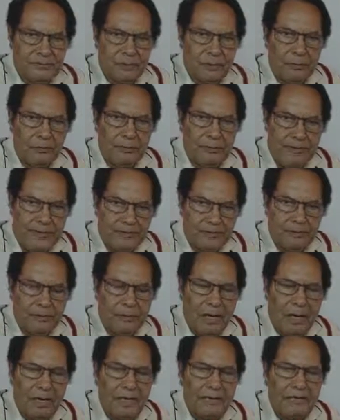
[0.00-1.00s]
from the
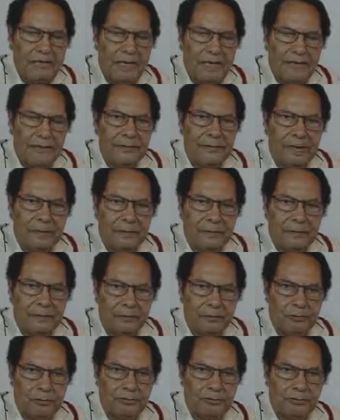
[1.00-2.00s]
head box and the
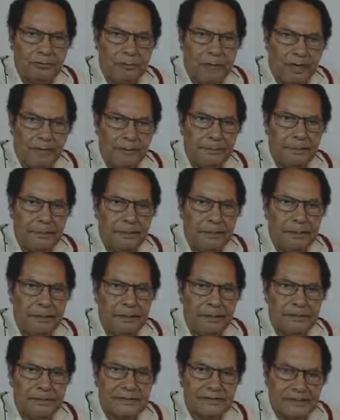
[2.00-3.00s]
approach
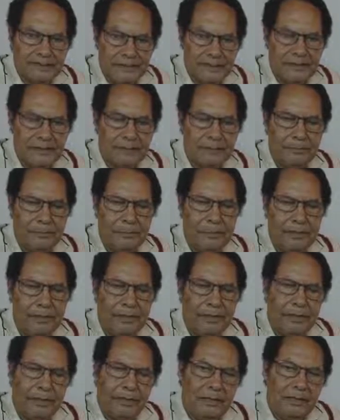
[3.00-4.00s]
piping system.
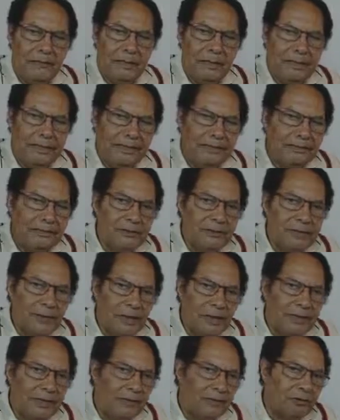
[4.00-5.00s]
The
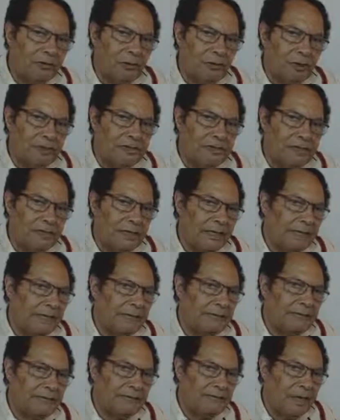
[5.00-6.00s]
rectifier rolls in a
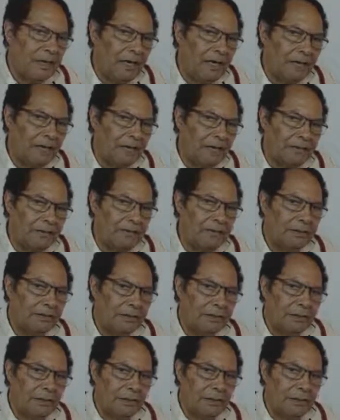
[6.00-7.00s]
rectifier
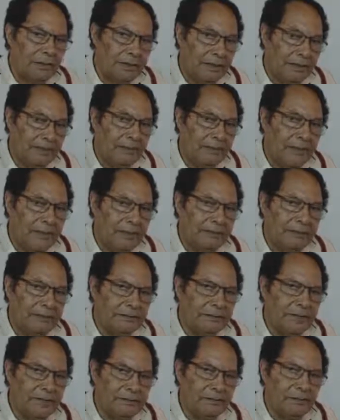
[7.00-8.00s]
air
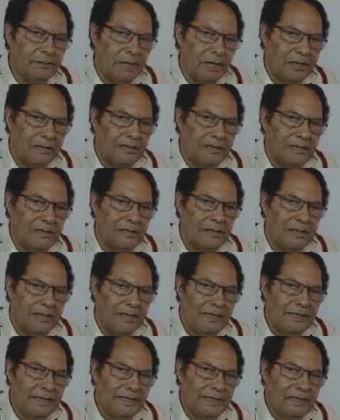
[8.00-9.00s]
padded head box
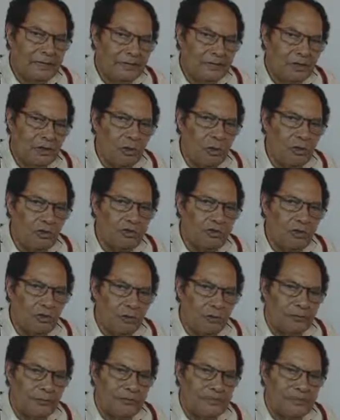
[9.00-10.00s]
is a source
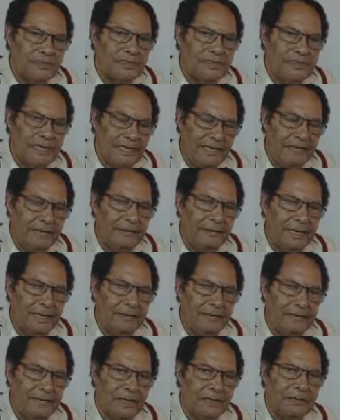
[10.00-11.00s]
of this
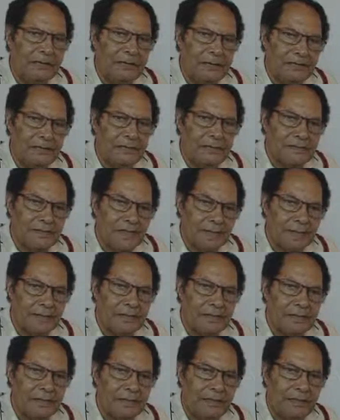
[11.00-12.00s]
area if the
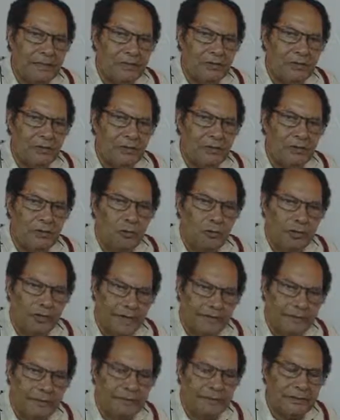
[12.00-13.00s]
design is not
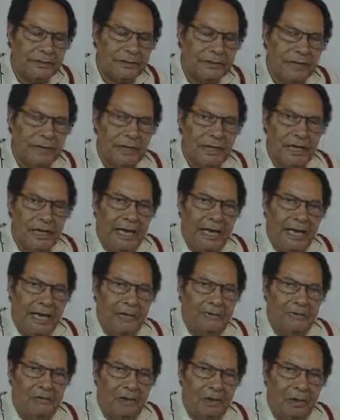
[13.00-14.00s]
correct,
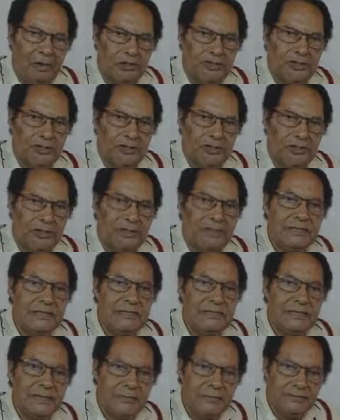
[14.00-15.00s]
and also the
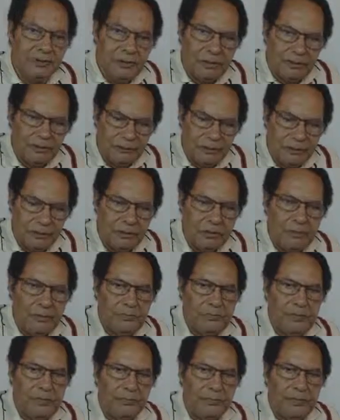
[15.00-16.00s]
distributor
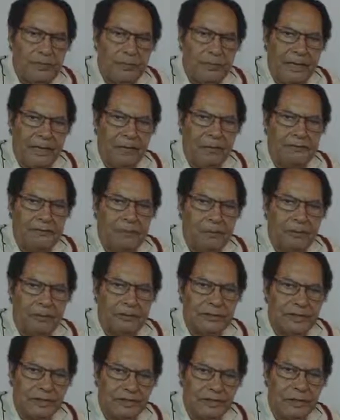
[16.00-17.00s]
tubes of the
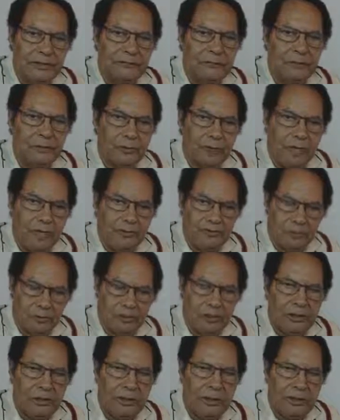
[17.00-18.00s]
manifold header for
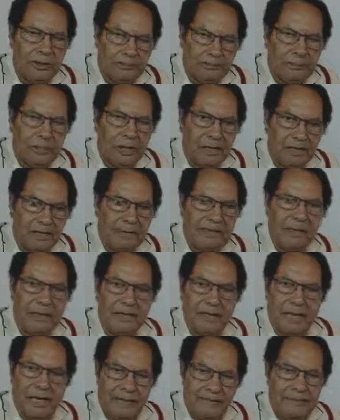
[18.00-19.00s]
hydraulic head box,
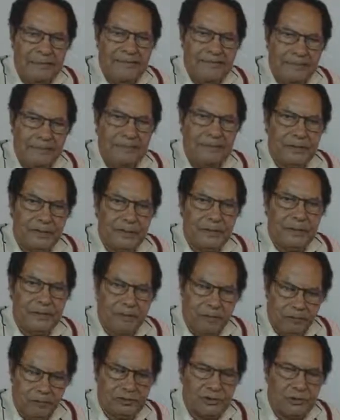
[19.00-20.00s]
and the same
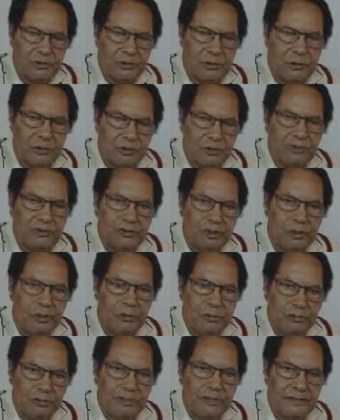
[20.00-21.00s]
thing also goes
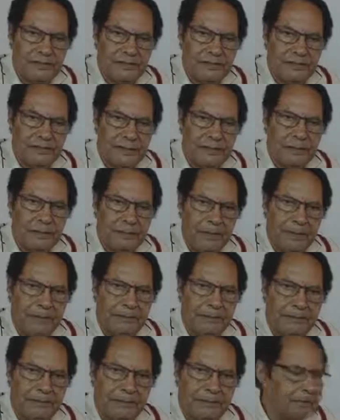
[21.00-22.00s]
with air
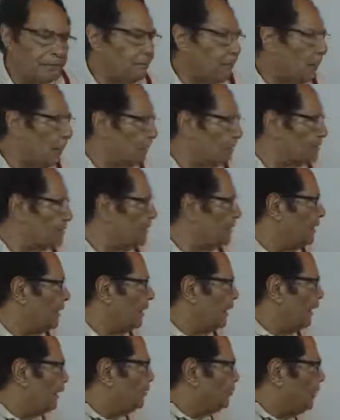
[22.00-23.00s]
padded head box.
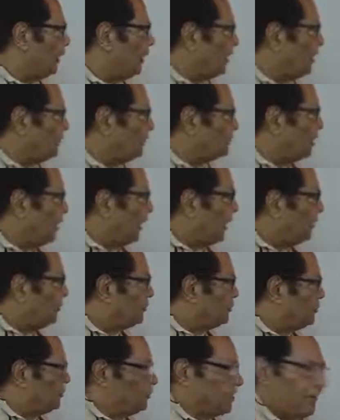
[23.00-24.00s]
And what I'm
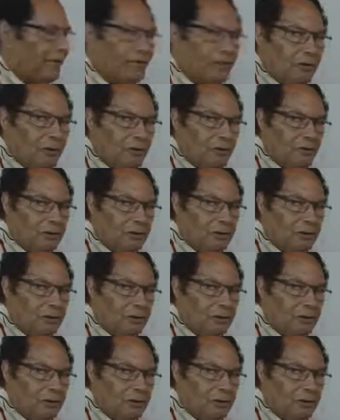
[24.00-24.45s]
trying to say